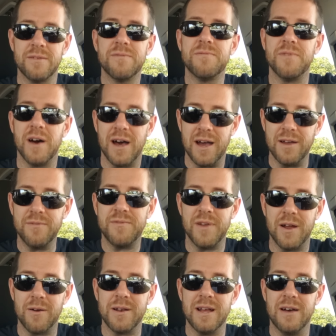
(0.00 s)
Fine,
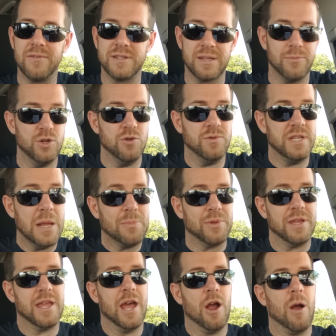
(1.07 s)
fair enough. Someone you
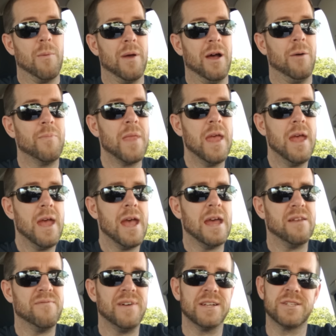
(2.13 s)
deeply care about
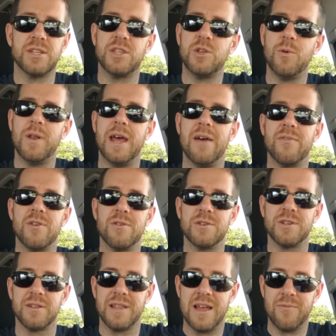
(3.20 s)
and invested two and a half years
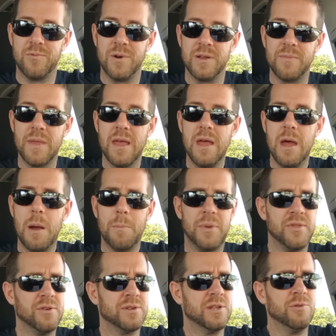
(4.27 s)
of your life with.
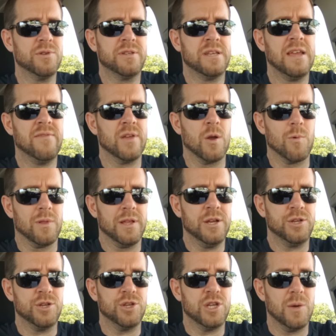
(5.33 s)
But there's no saving a
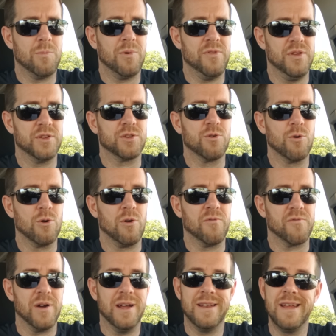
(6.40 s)
relationship when this
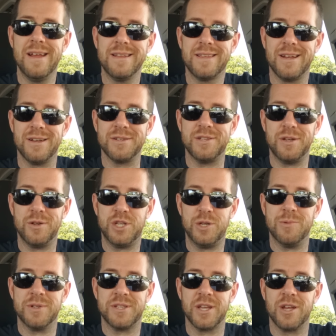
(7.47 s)
girlfriend tells you she
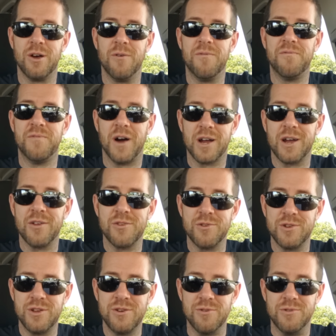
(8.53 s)
wants to go fuck other
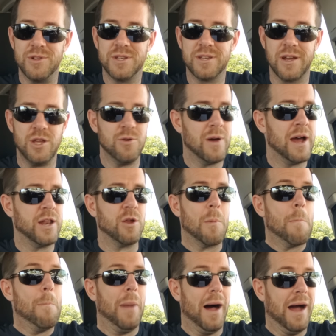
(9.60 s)
dudes. Are you out of your
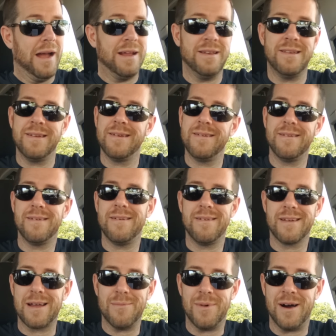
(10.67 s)
mind?
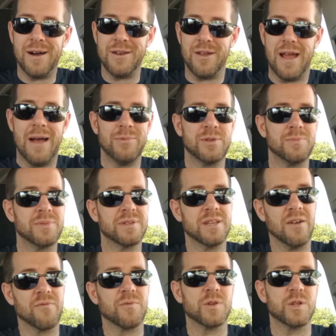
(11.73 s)
Come on, you have some
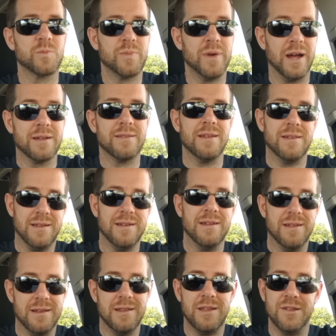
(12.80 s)
self respect. And,
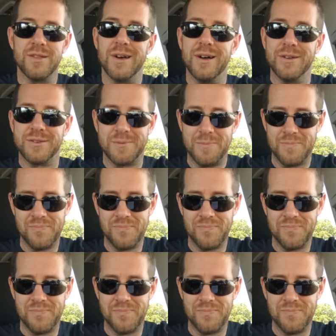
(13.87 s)
and he does.